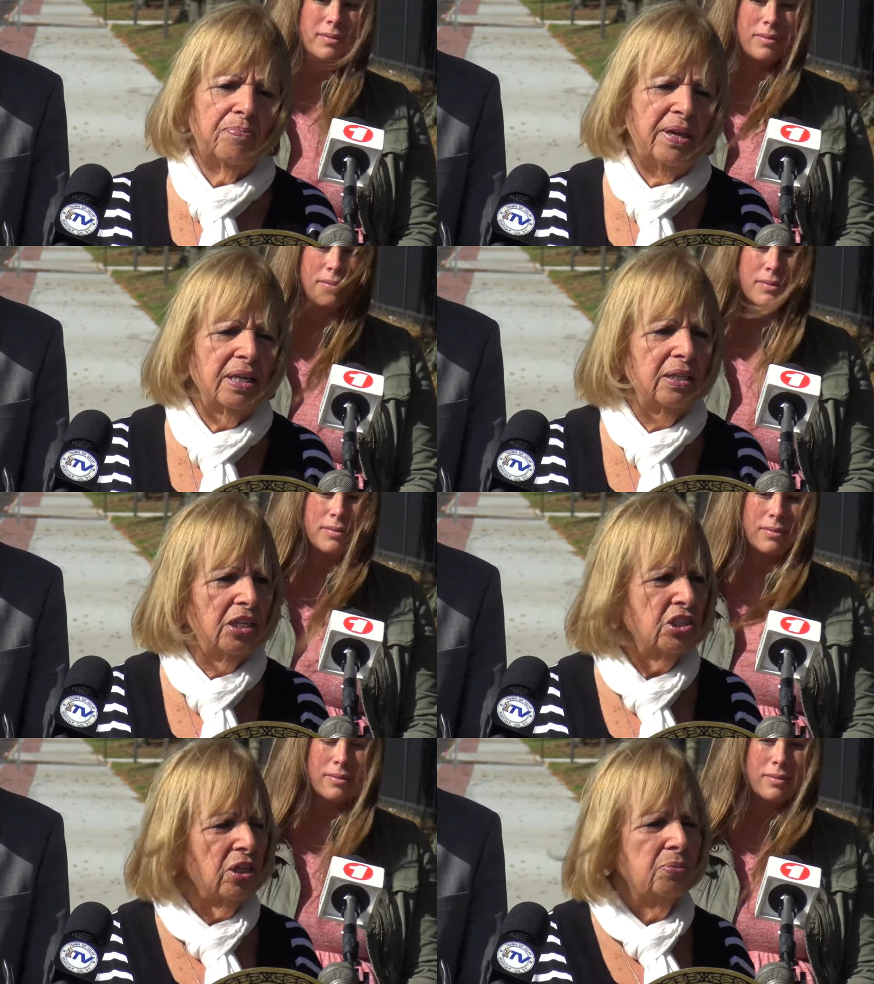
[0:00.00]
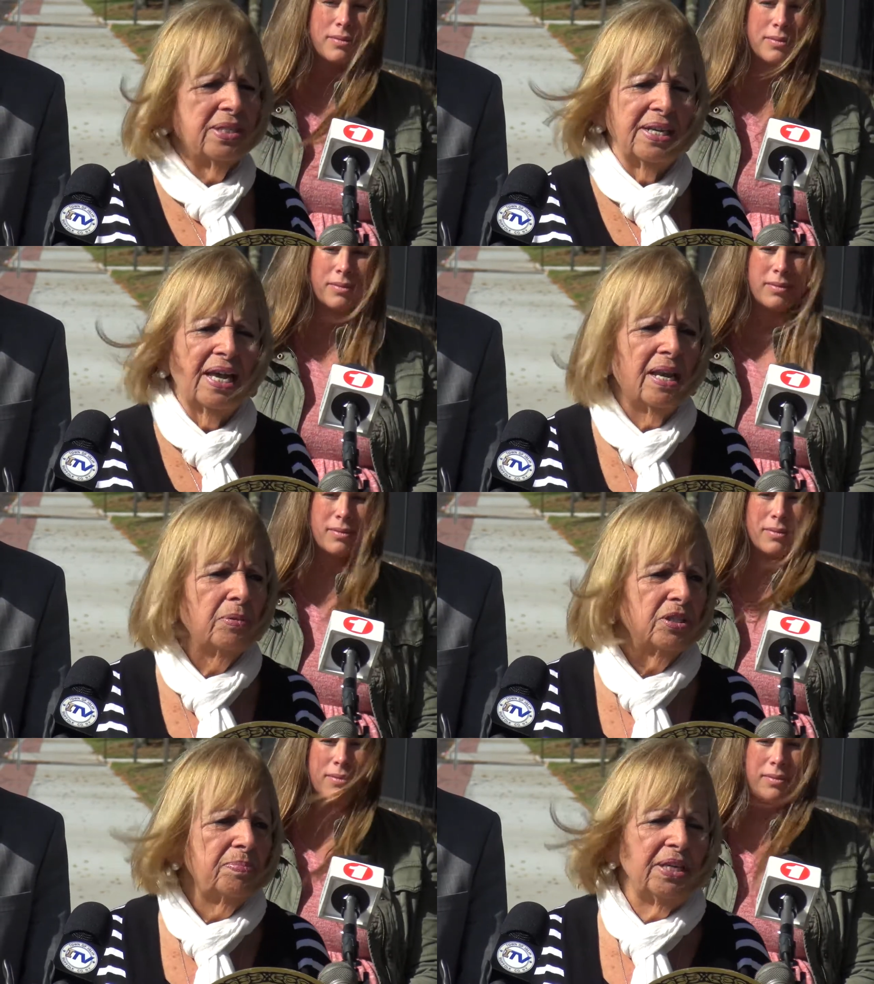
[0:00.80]
Speaker 1: Peter Klutschko was not able
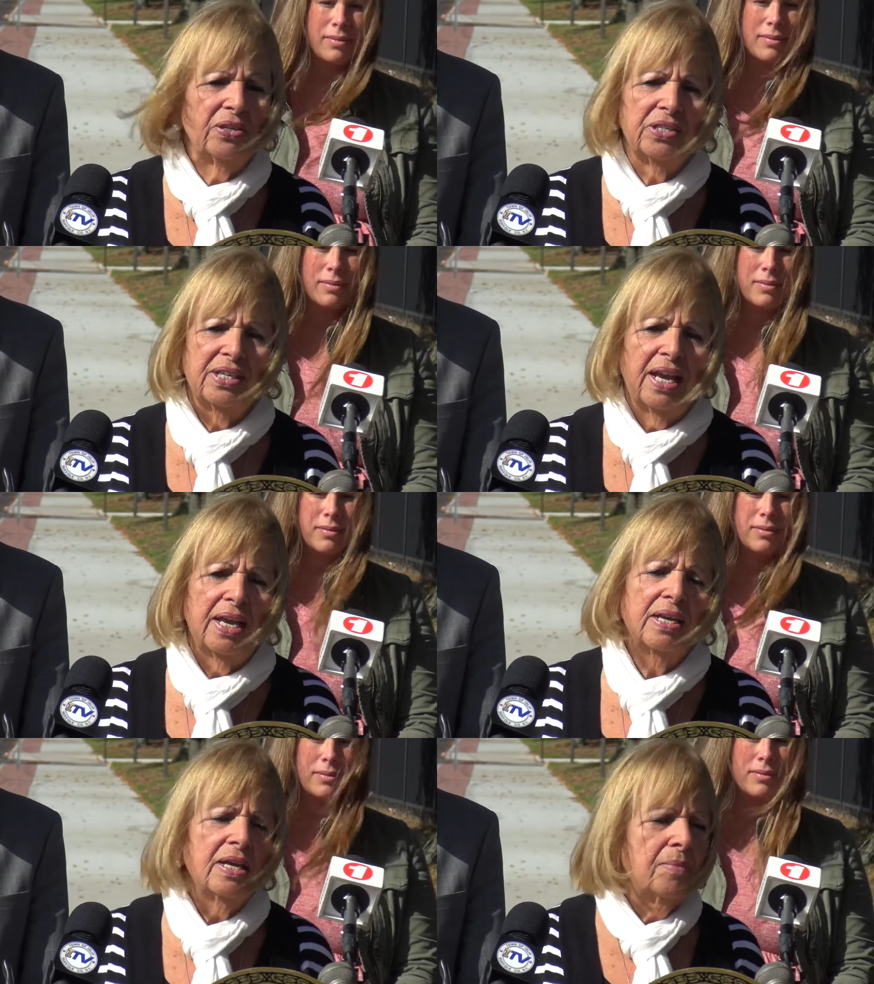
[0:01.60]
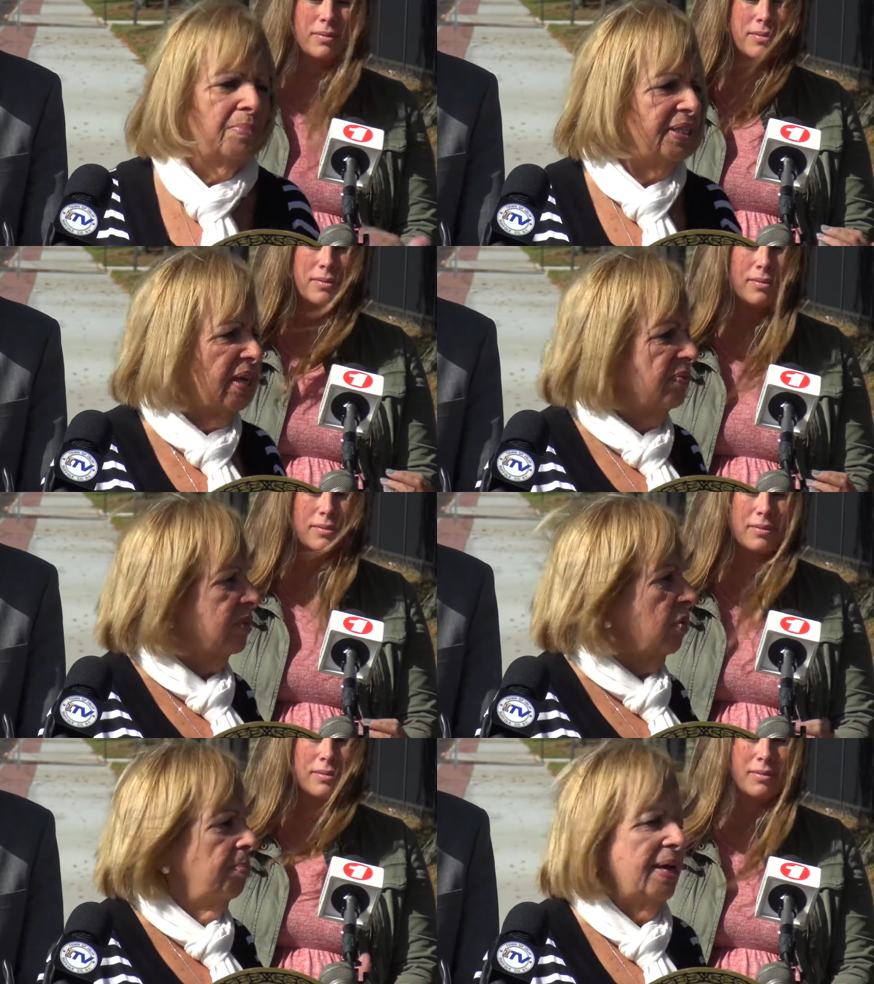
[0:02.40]
to be here today, but David
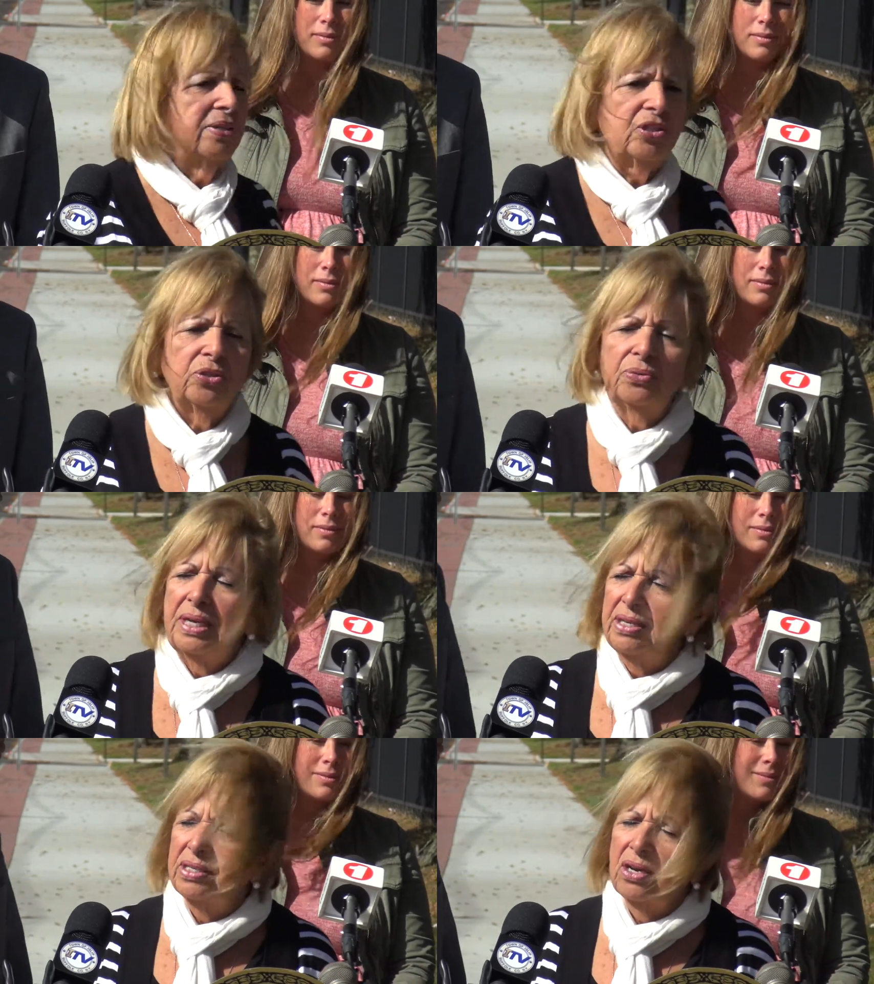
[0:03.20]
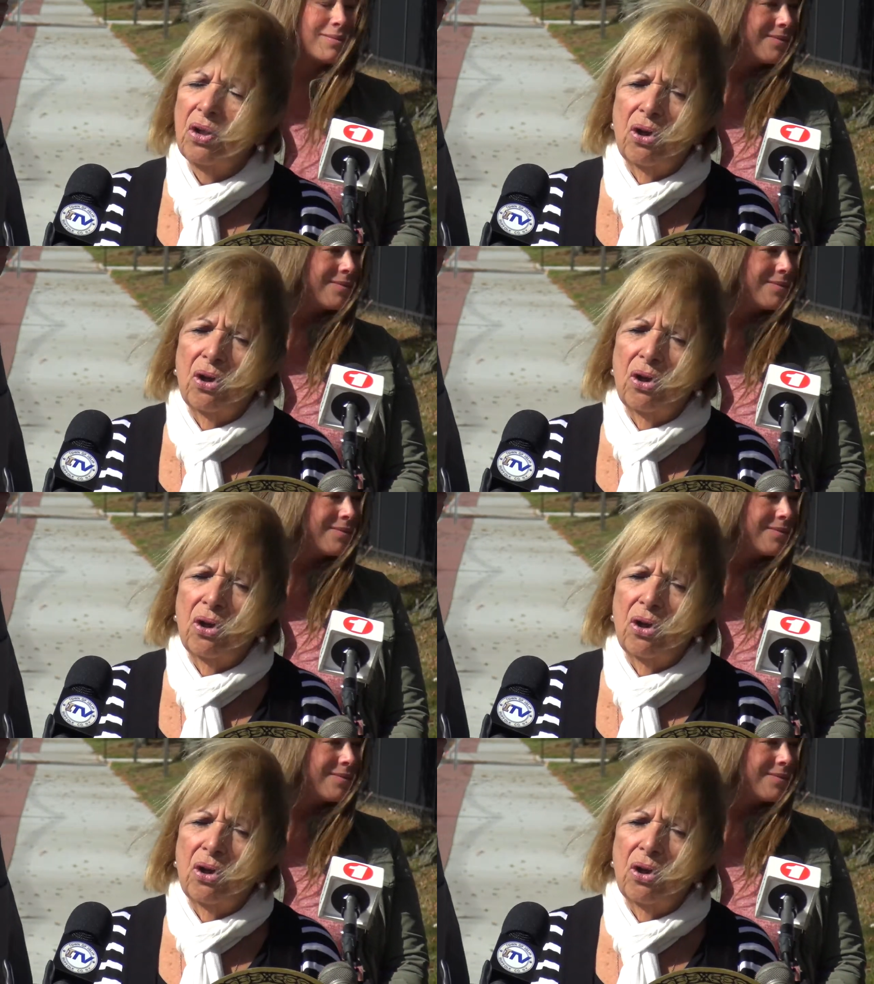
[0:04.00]
Lopez, who is